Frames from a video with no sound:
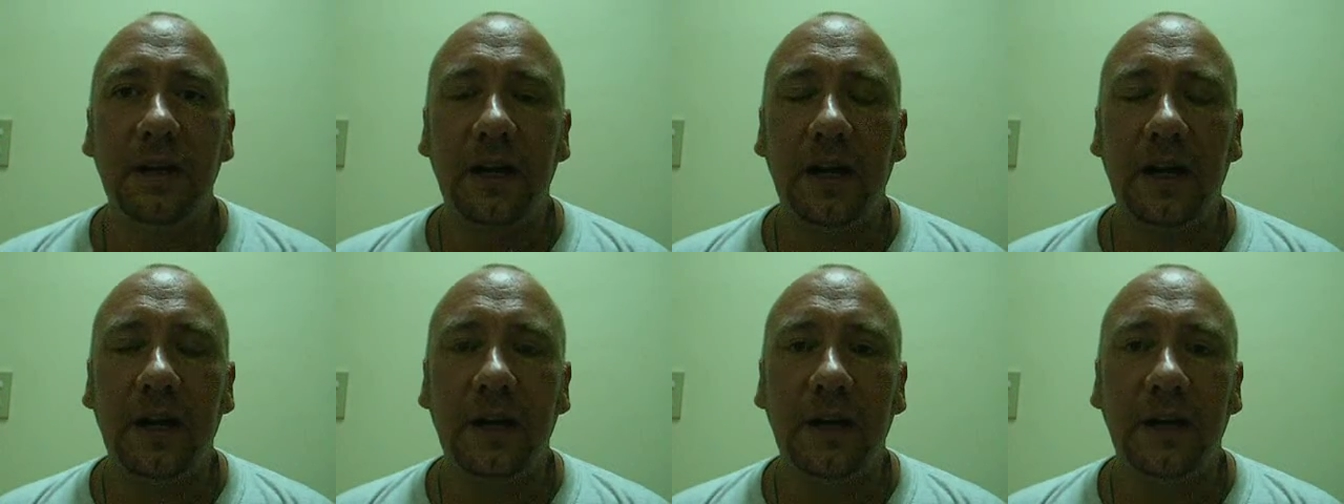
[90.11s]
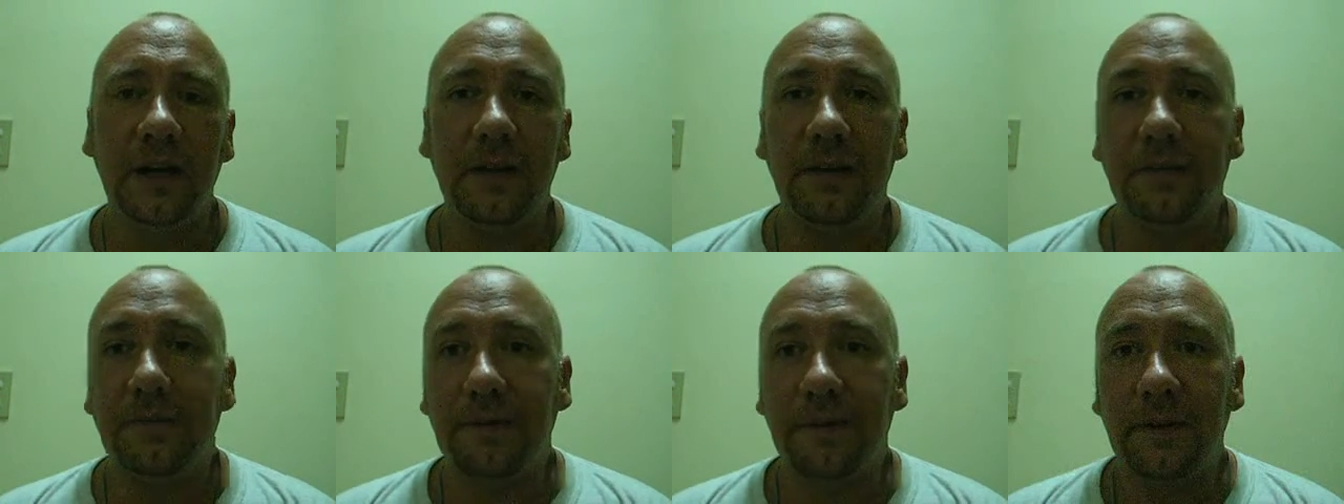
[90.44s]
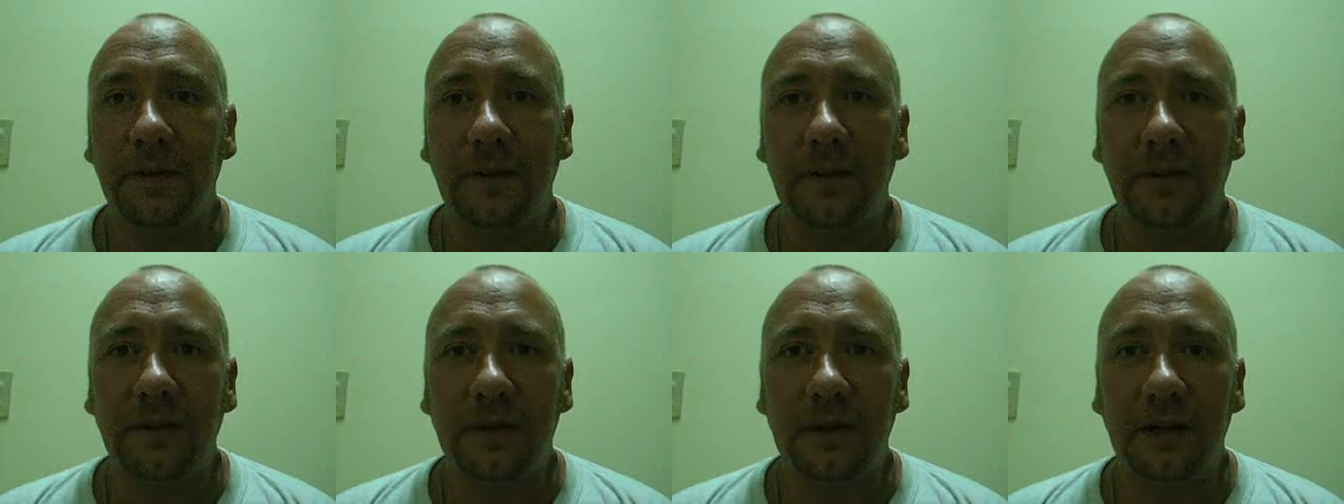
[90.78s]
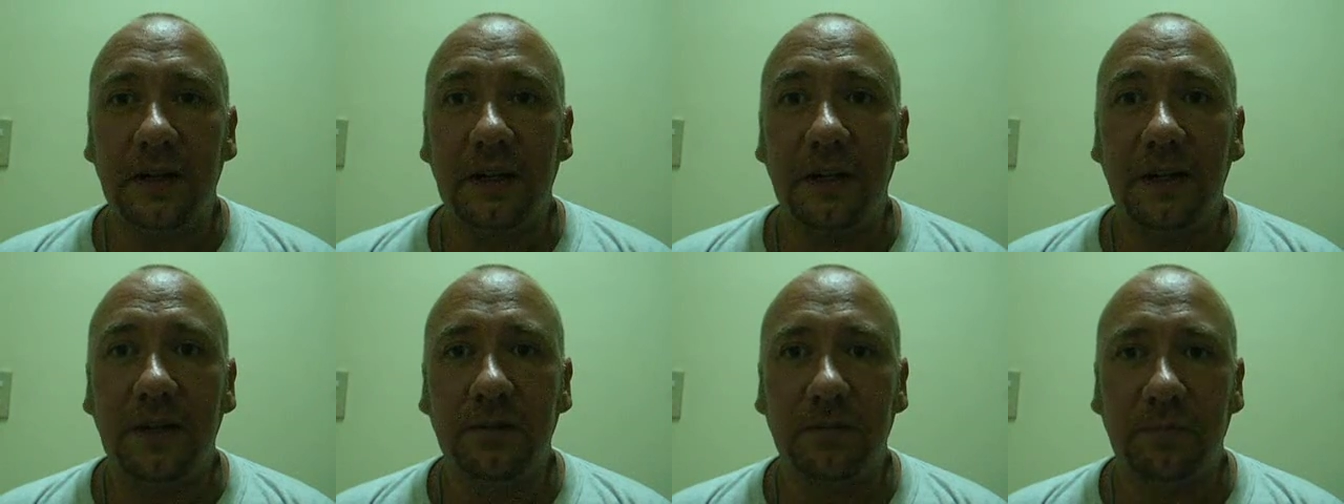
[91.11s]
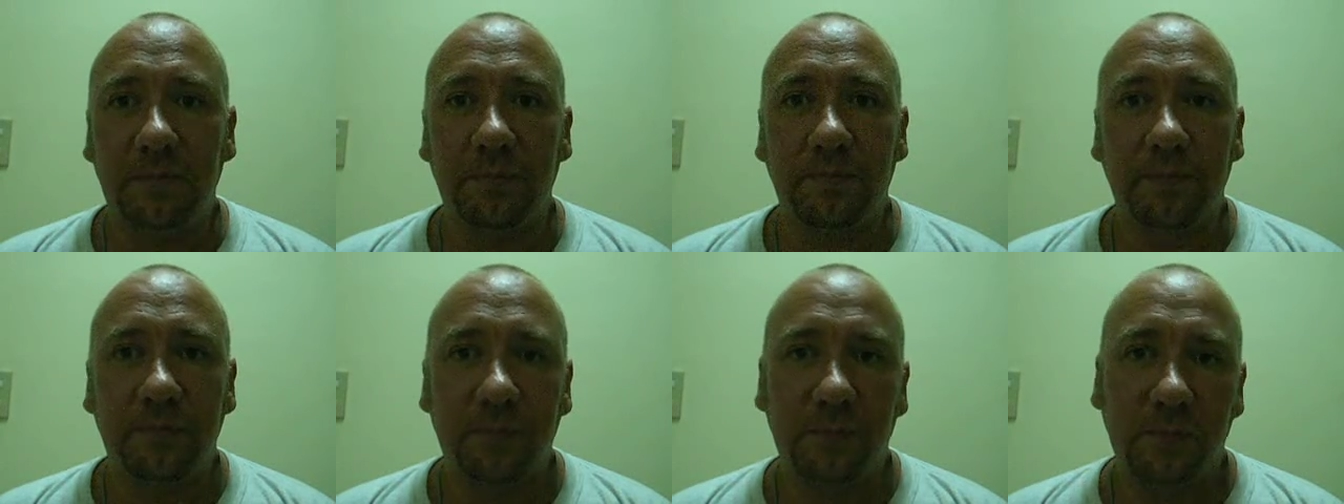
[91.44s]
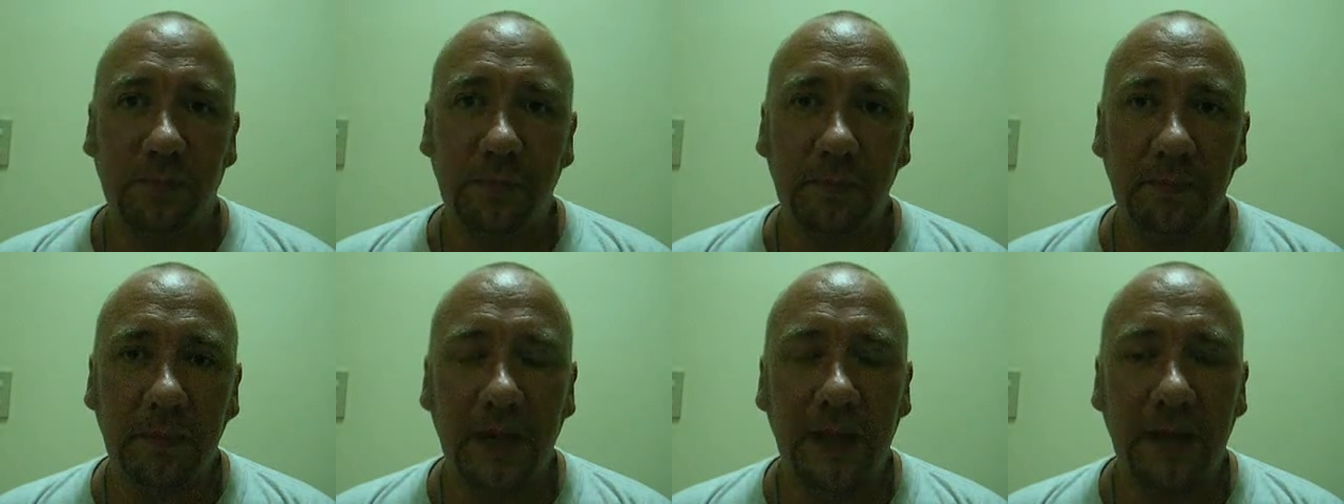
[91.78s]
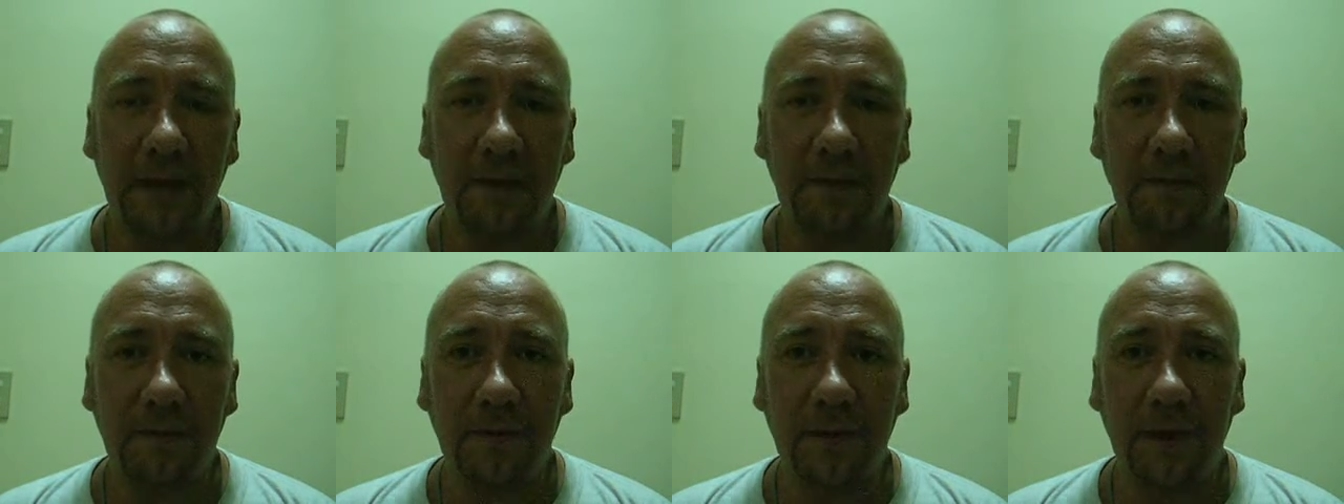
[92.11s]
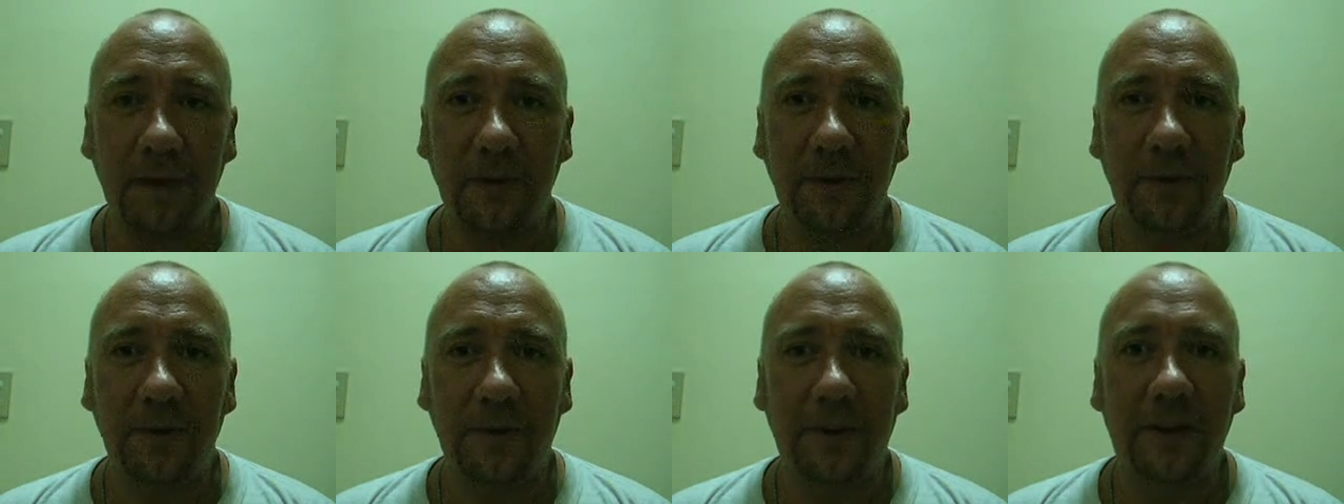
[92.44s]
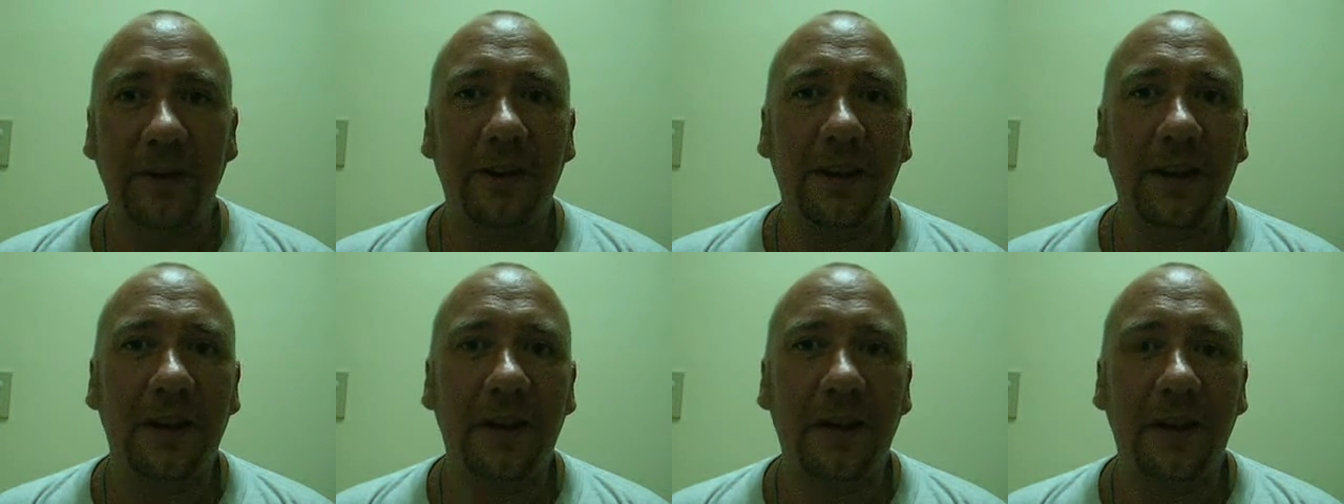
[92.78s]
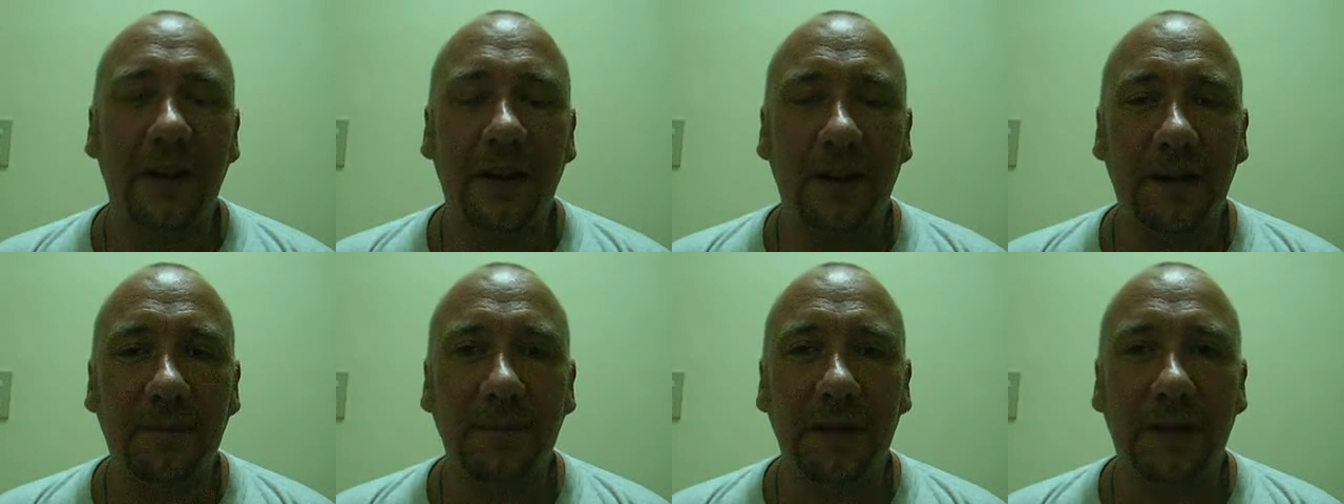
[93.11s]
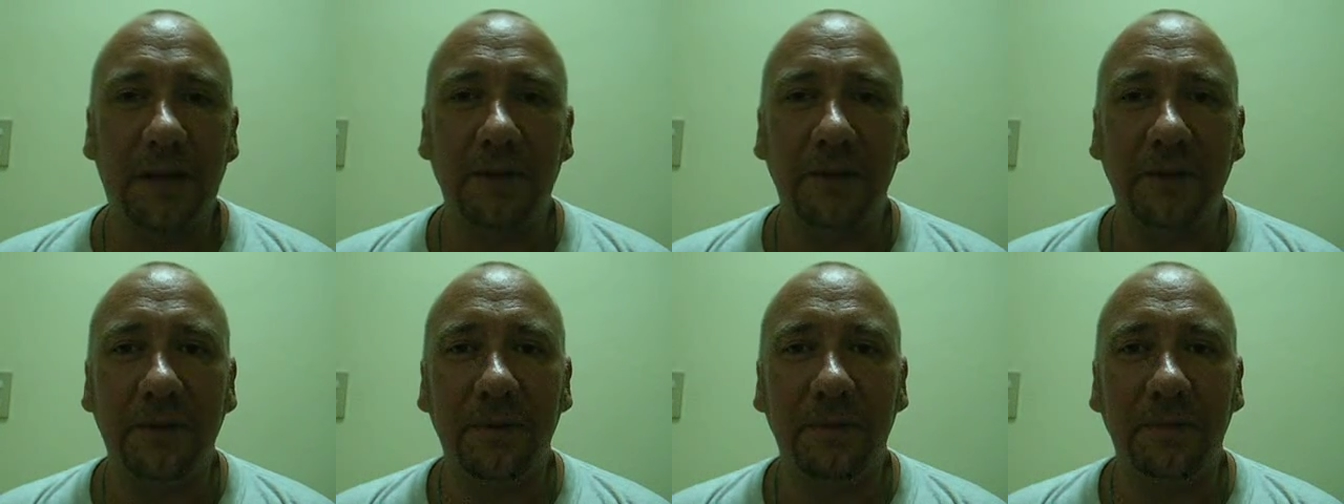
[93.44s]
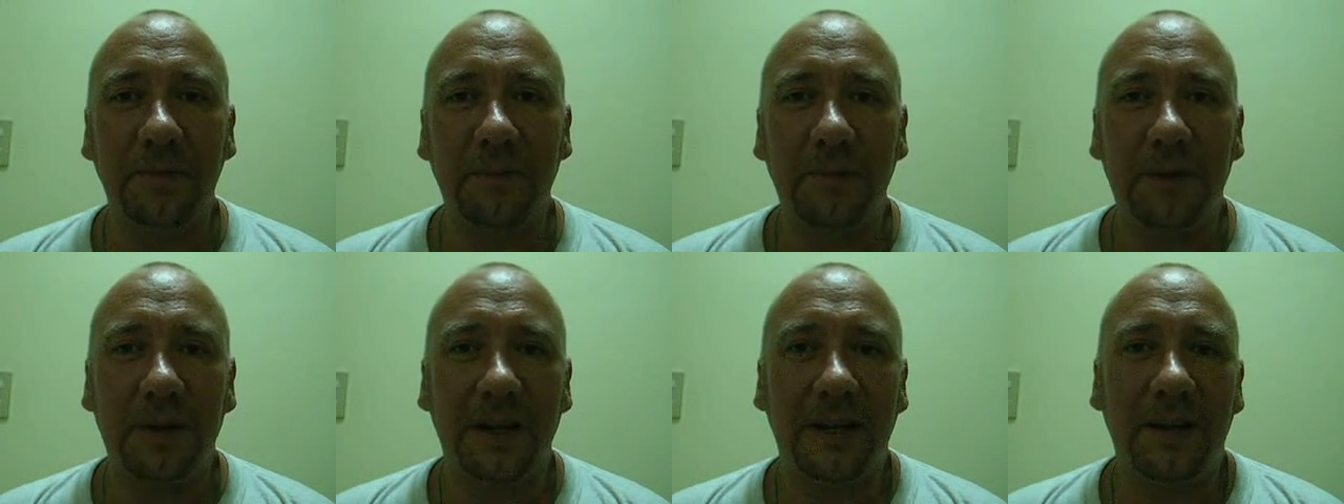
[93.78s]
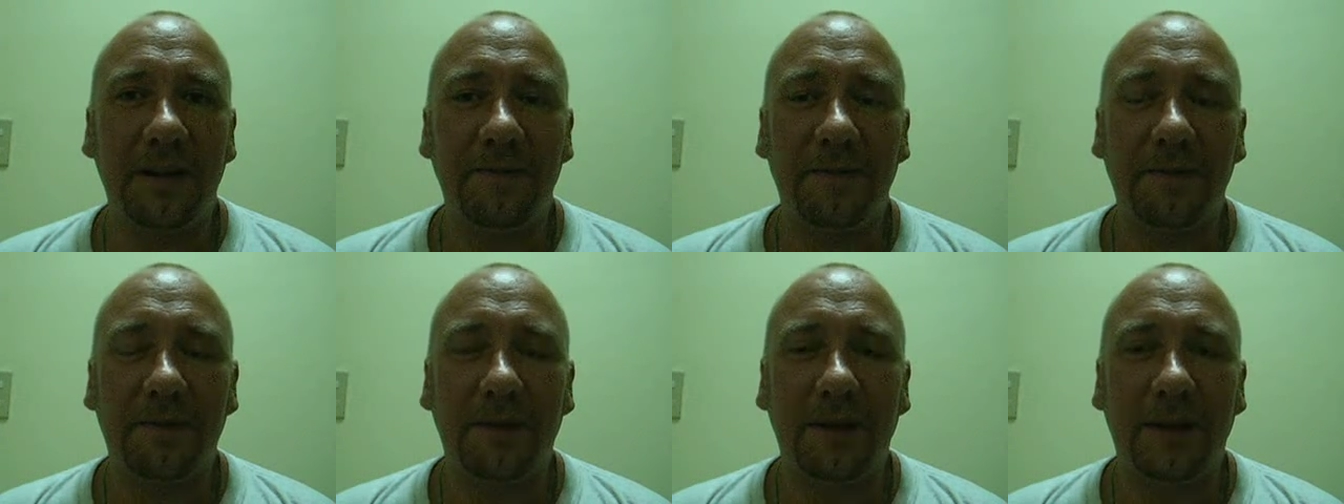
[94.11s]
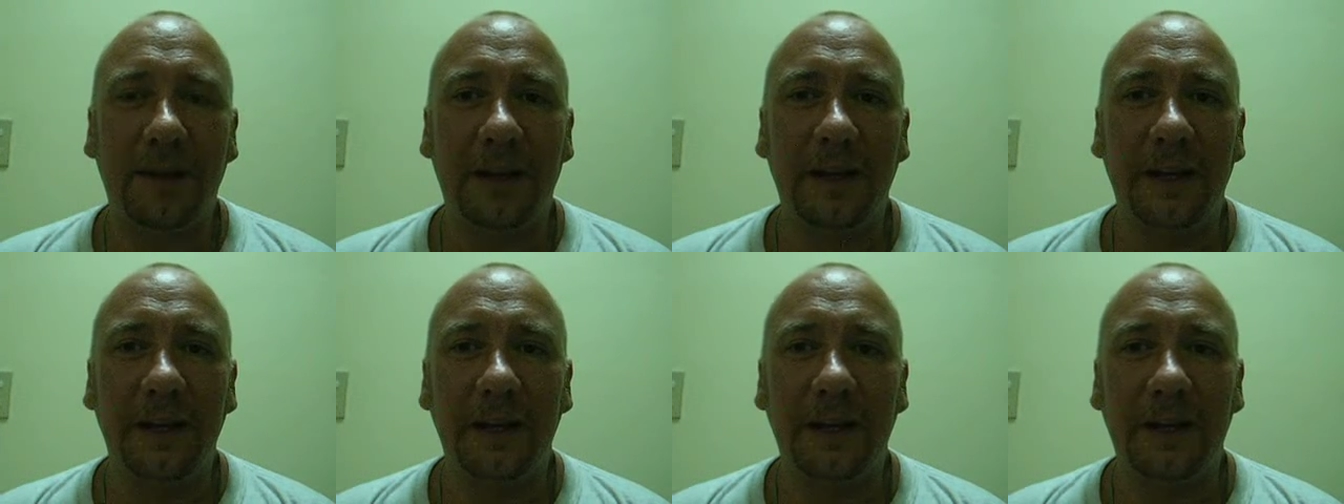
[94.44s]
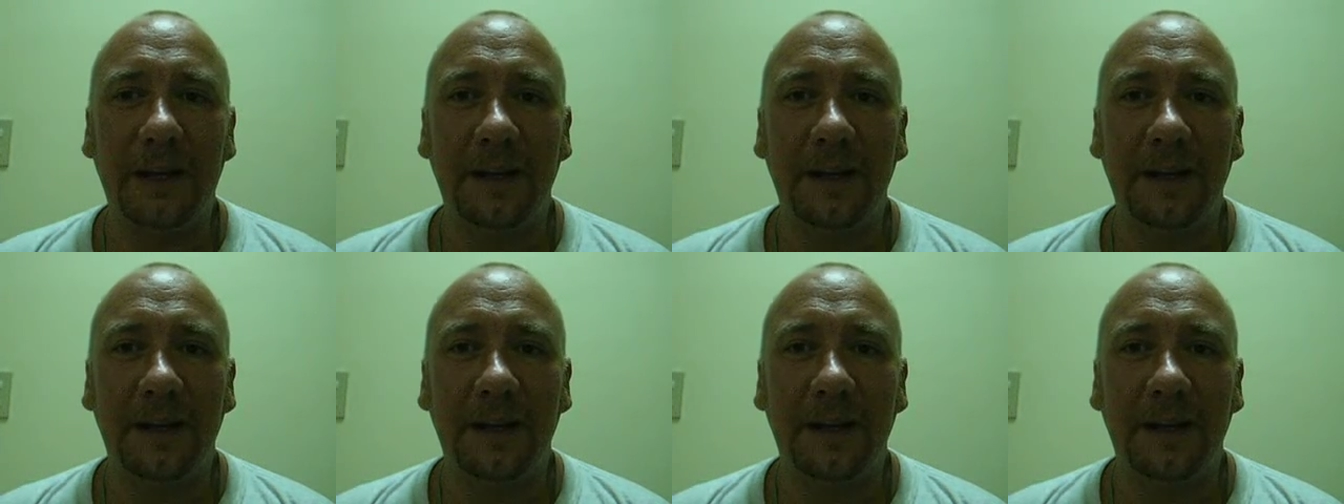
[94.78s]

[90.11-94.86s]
Uh, if not, I'll make a few and then upload them whenever I